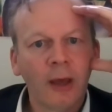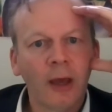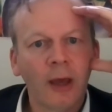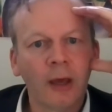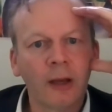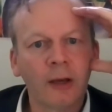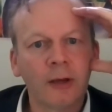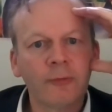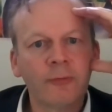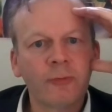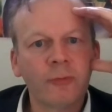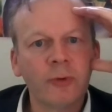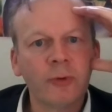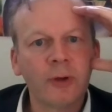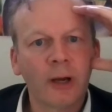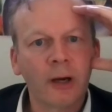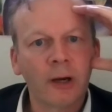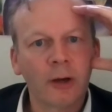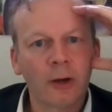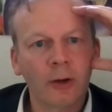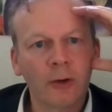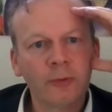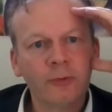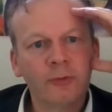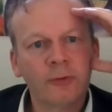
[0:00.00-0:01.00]
And if we are
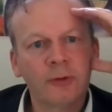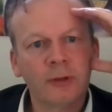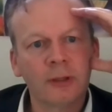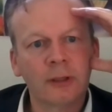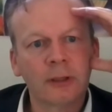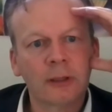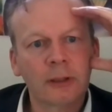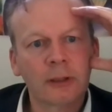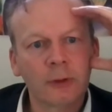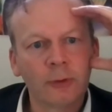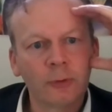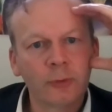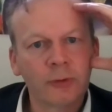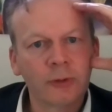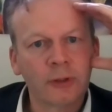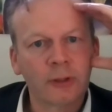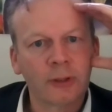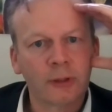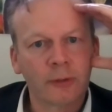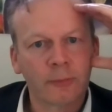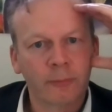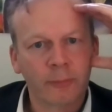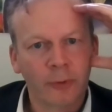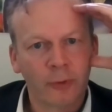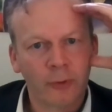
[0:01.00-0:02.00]
not including
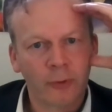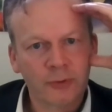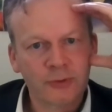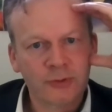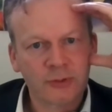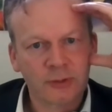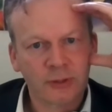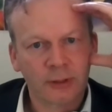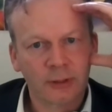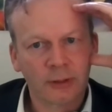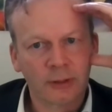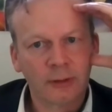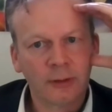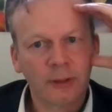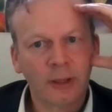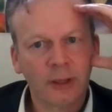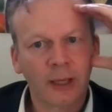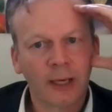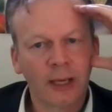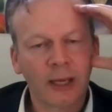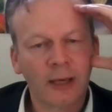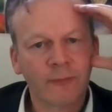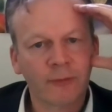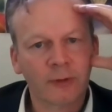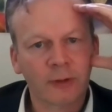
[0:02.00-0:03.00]
the person
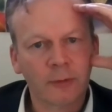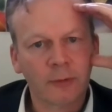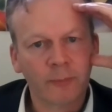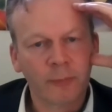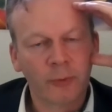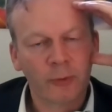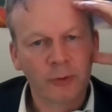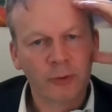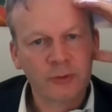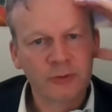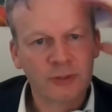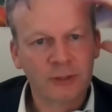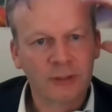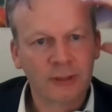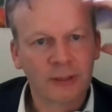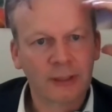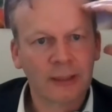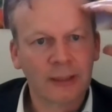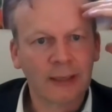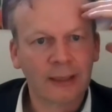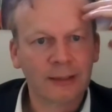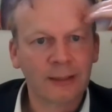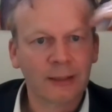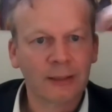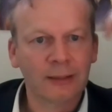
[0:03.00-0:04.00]
and having the person
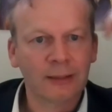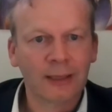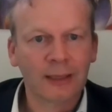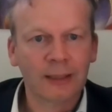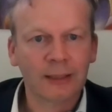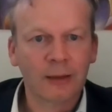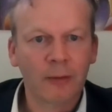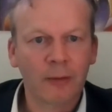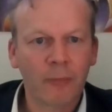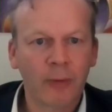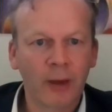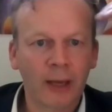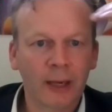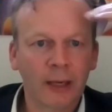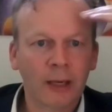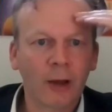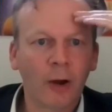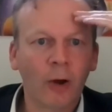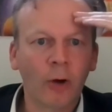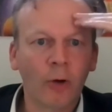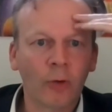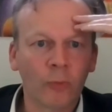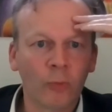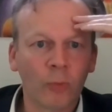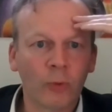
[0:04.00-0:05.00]
getting data back
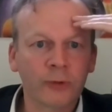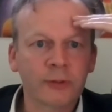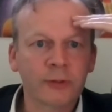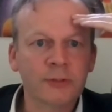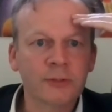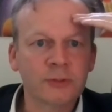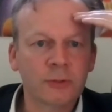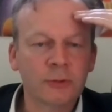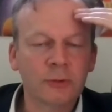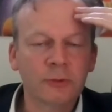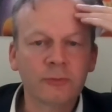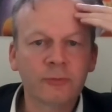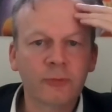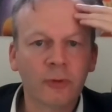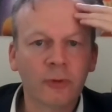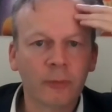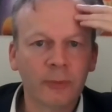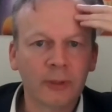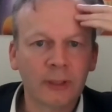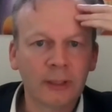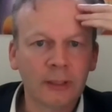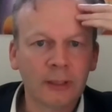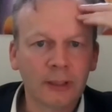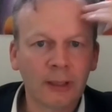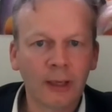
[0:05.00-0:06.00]
on what is good for
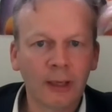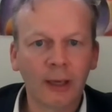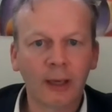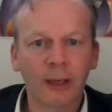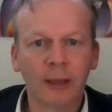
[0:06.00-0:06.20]
me,